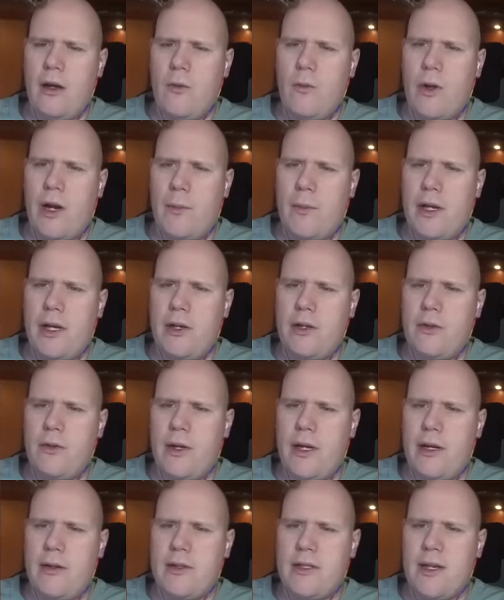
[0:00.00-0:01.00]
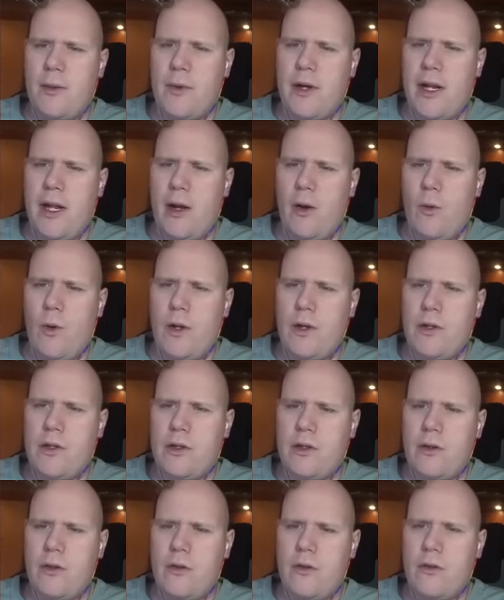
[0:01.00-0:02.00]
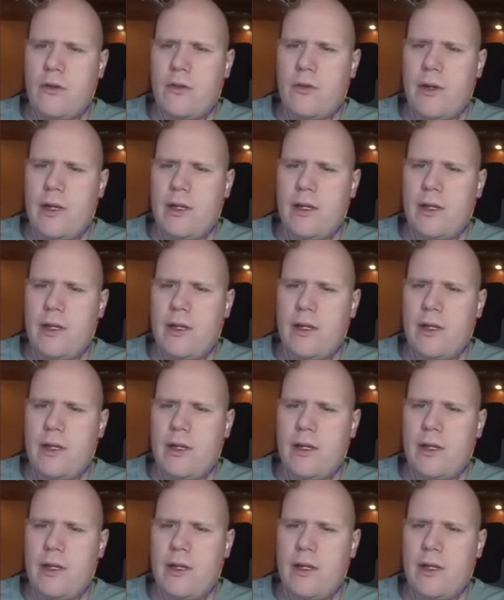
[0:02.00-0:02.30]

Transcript: what I'm gonna do here is I'm gonna one, two, three.